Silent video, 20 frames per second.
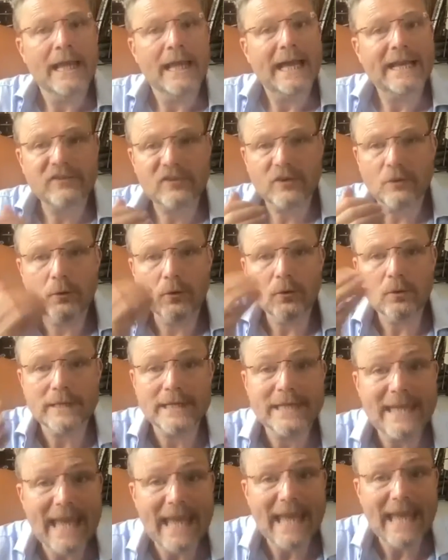And so all
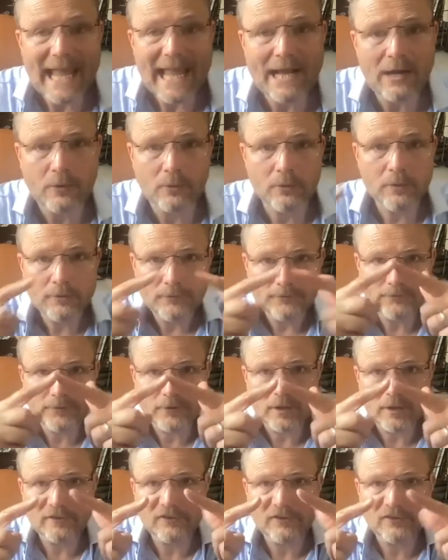now for us,
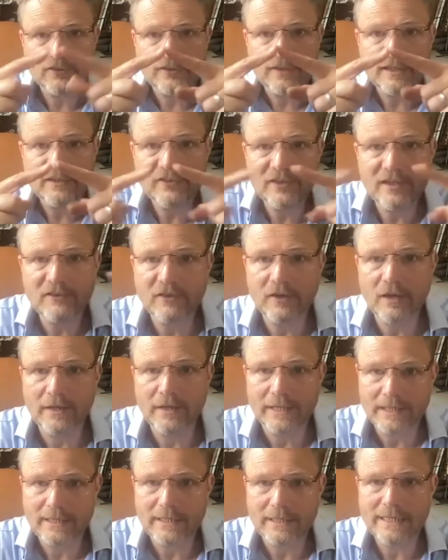this is like
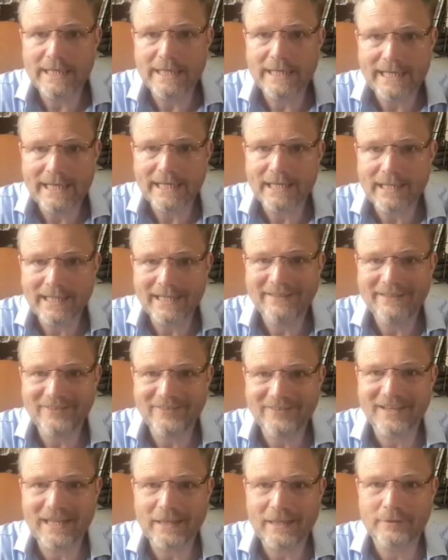linking together.
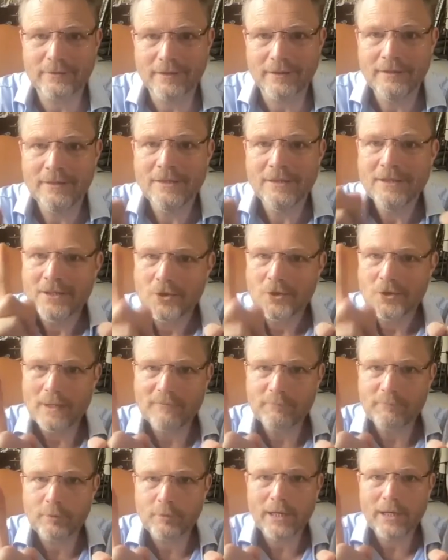You have Brexit,
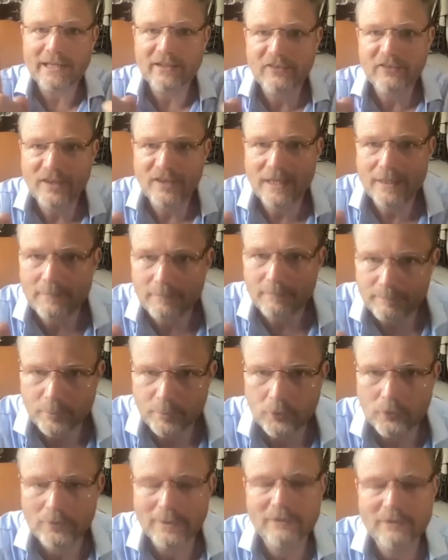boring trade
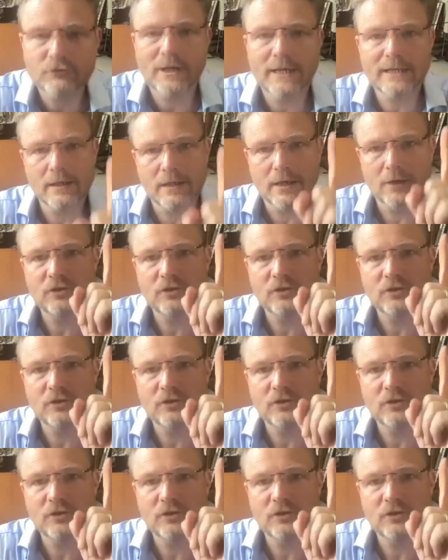negotiation.